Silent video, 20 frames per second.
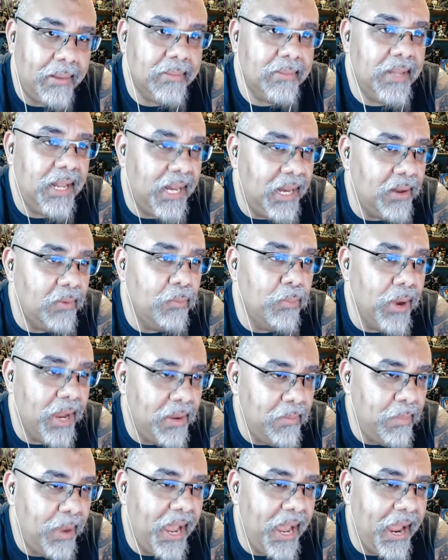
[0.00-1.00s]
They need to bring
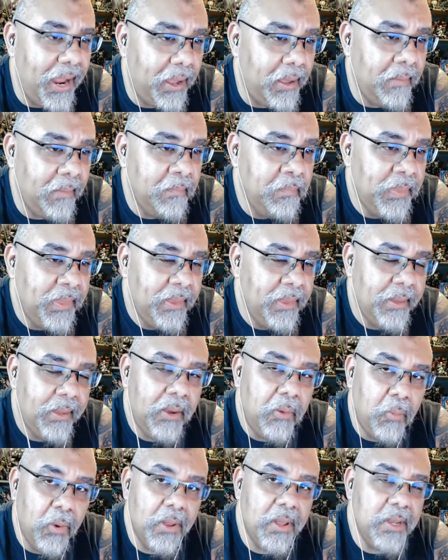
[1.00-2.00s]
back
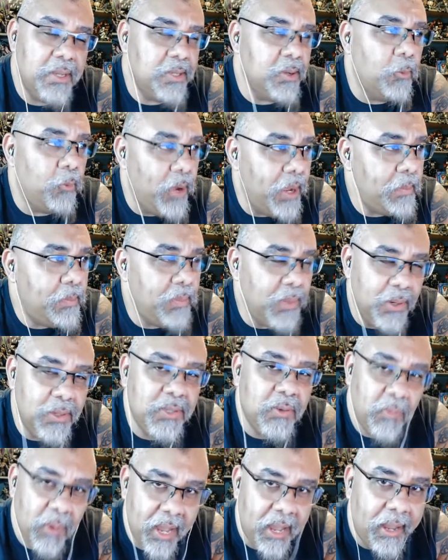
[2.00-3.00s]
Where There's a Whip, There's a
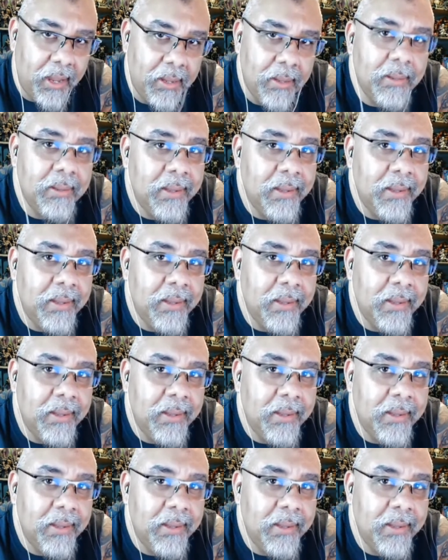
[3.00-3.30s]
Way.